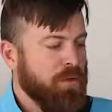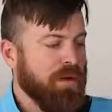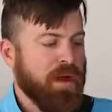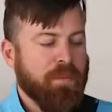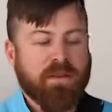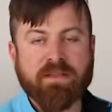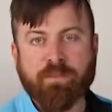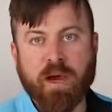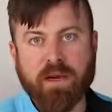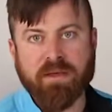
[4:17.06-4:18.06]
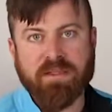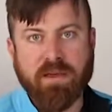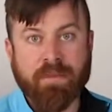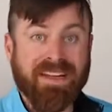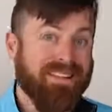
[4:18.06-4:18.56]
you recommend this product to
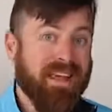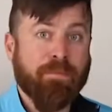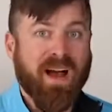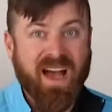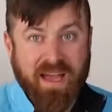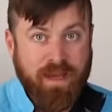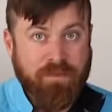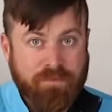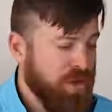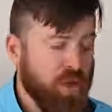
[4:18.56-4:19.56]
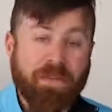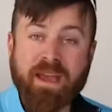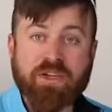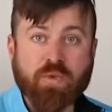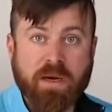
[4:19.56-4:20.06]
somebody and they buy it, you
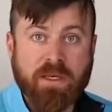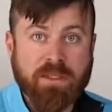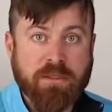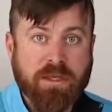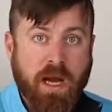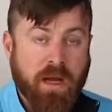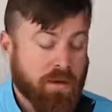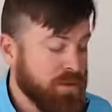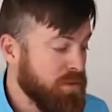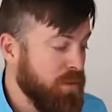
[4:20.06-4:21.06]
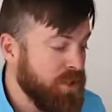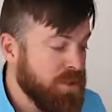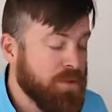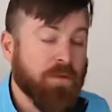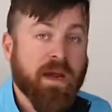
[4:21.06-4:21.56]
make $22, which
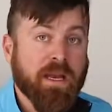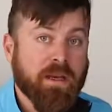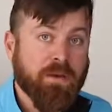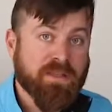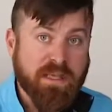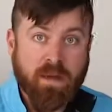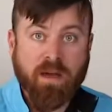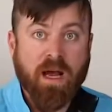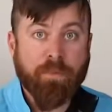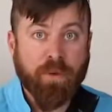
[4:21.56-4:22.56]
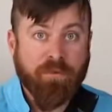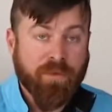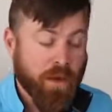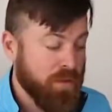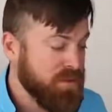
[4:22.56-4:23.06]
is great. You sell a couple of
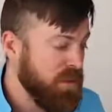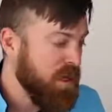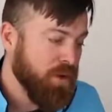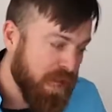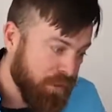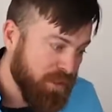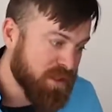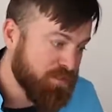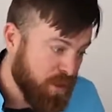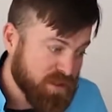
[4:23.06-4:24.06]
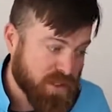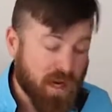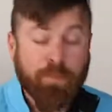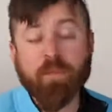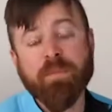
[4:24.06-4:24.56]
those, you help expose a
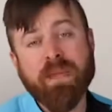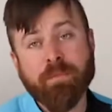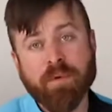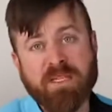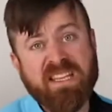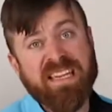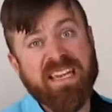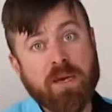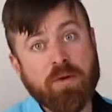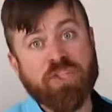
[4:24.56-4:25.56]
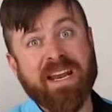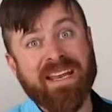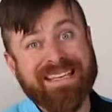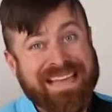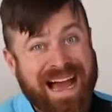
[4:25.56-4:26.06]
couple people to the
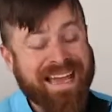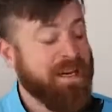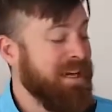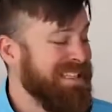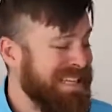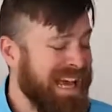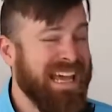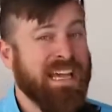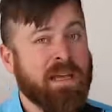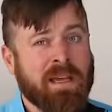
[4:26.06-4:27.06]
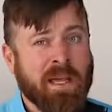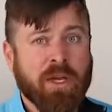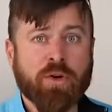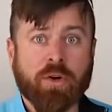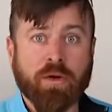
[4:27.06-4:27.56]
ketogenic diet a day,
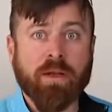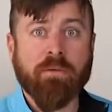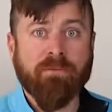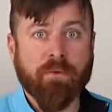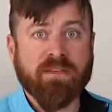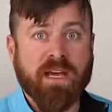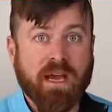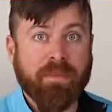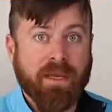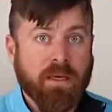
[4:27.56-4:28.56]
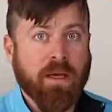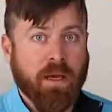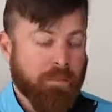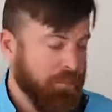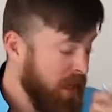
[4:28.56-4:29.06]
and you're earning a full-time
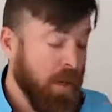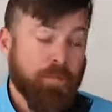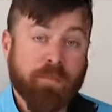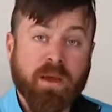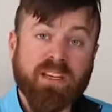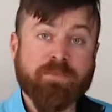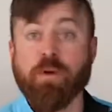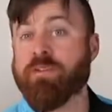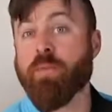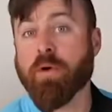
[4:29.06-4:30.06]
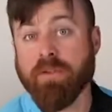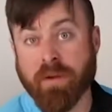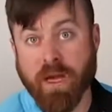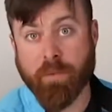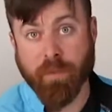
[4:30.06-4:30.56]
income. You help expose more than a
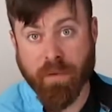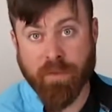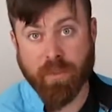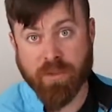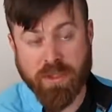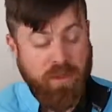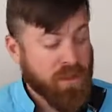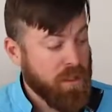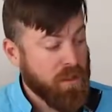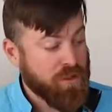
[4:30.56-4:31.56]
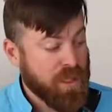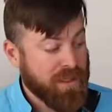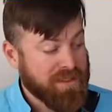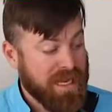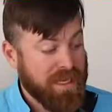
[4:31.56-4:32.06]
couple people to the
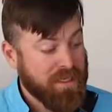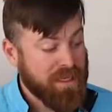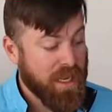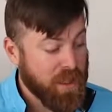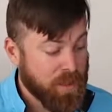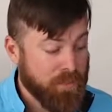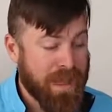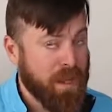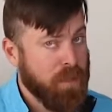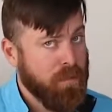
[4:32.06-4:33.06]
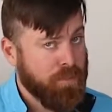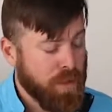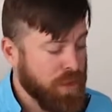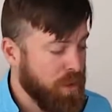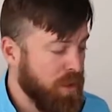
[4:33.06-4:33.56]
ketogenic diet a day, you're making a
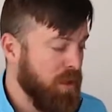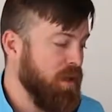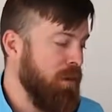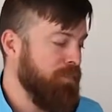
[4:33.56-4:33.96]
pretty good income.